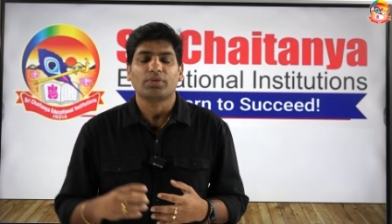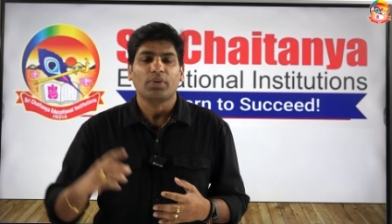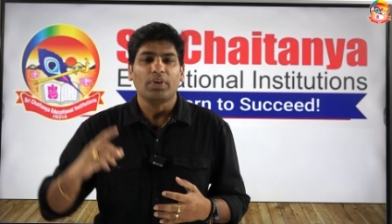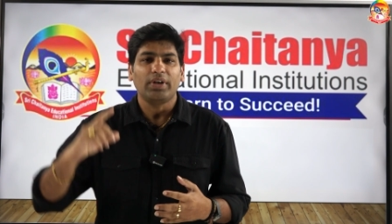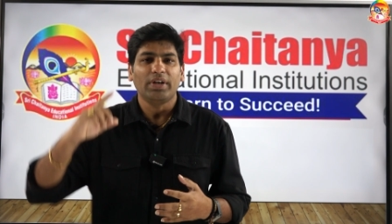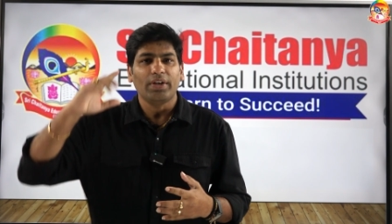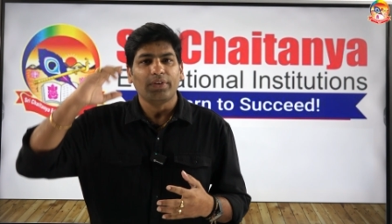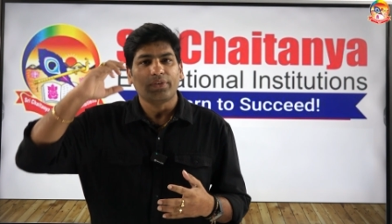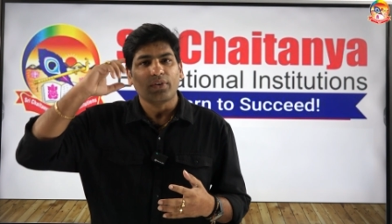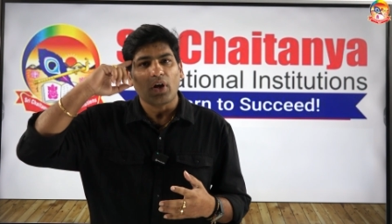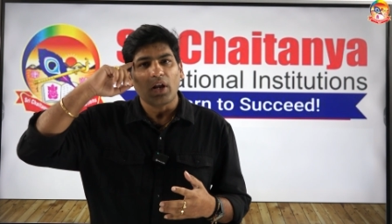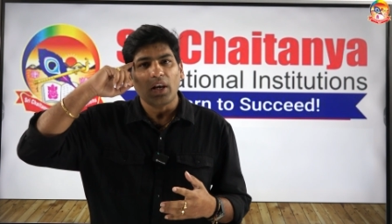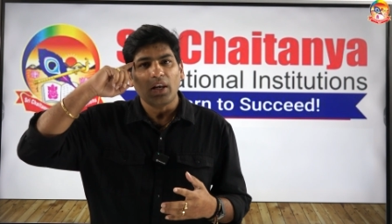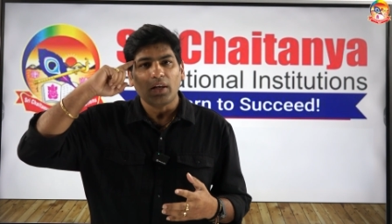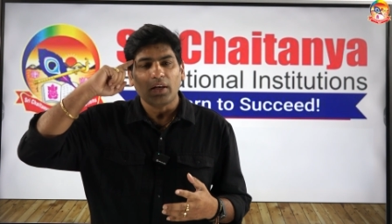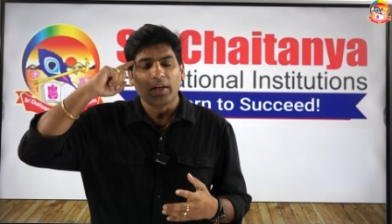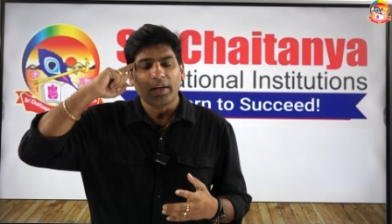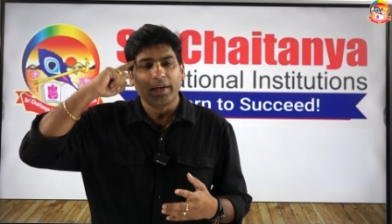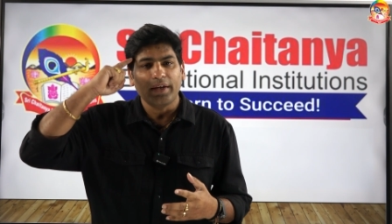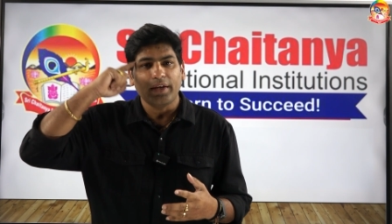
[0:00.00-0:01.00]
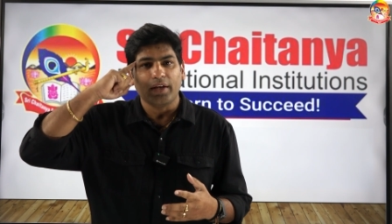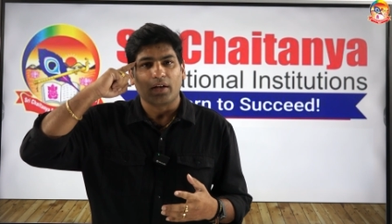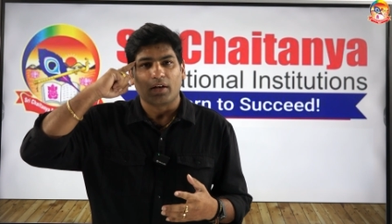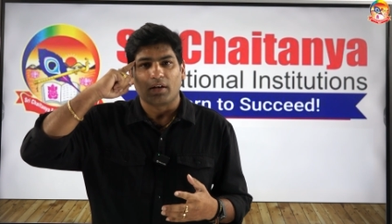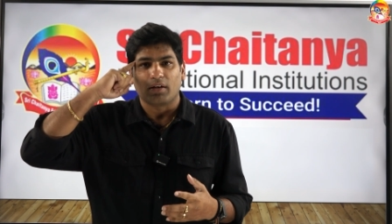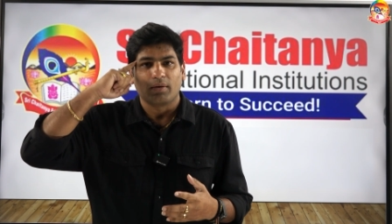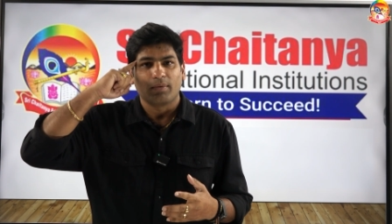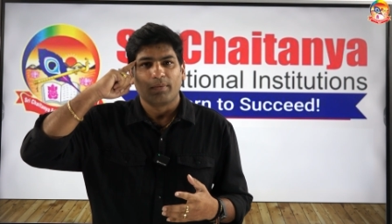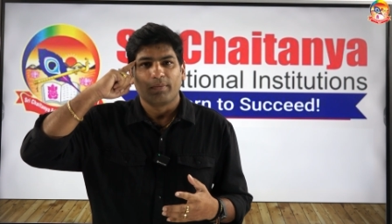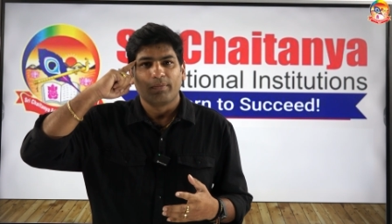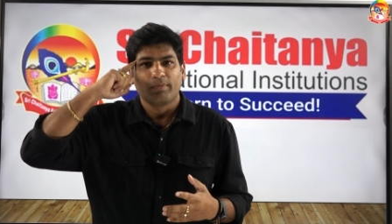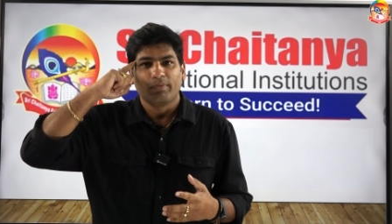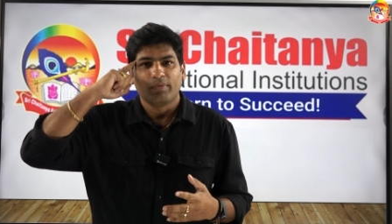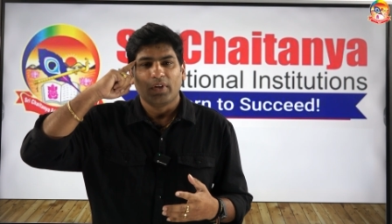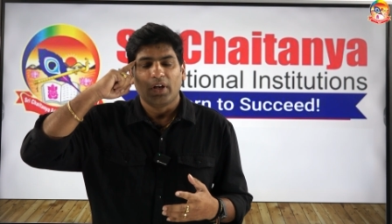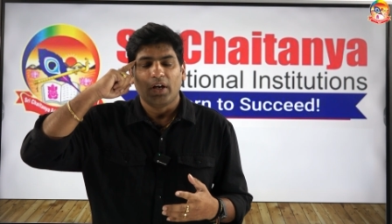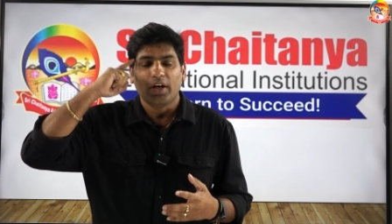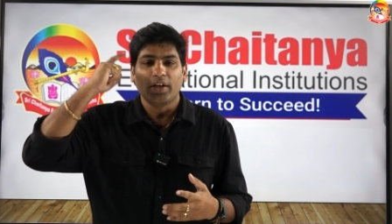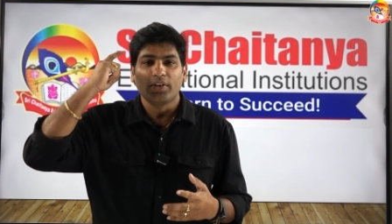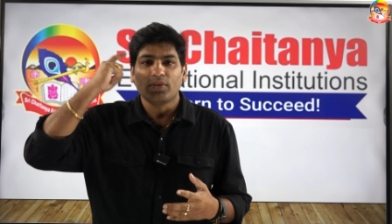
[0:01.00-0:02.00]
So it is all here,
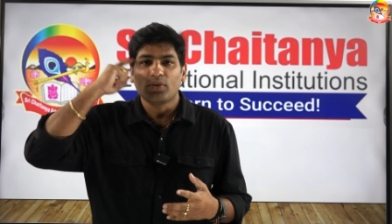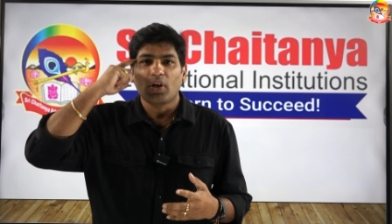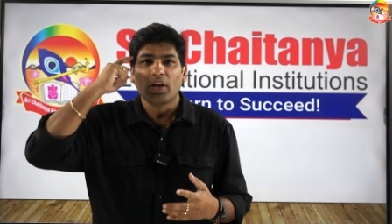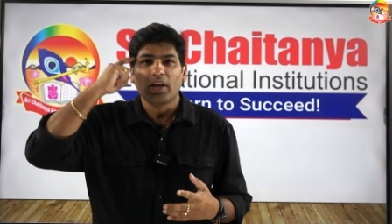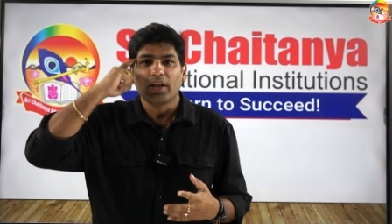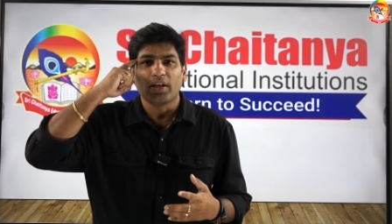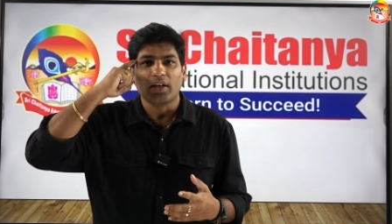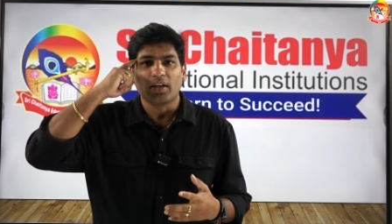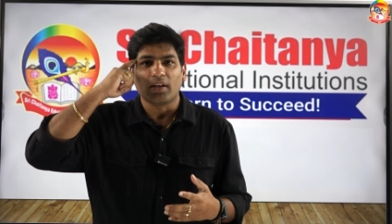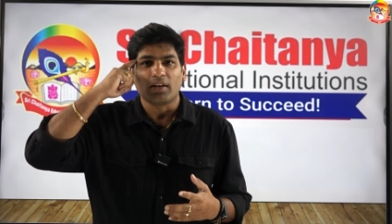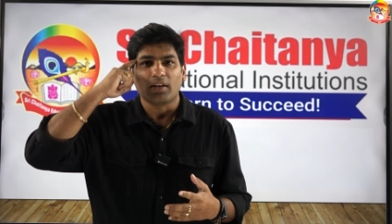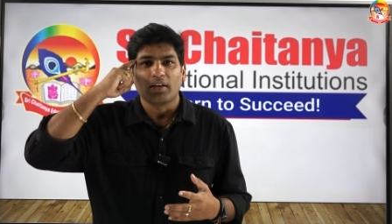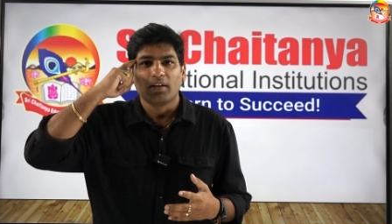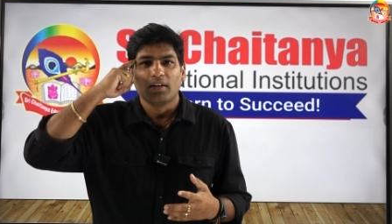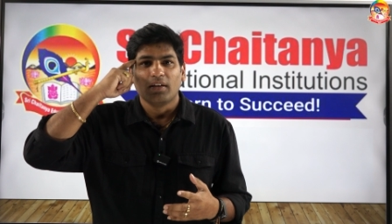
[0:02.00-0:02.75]
it is all here.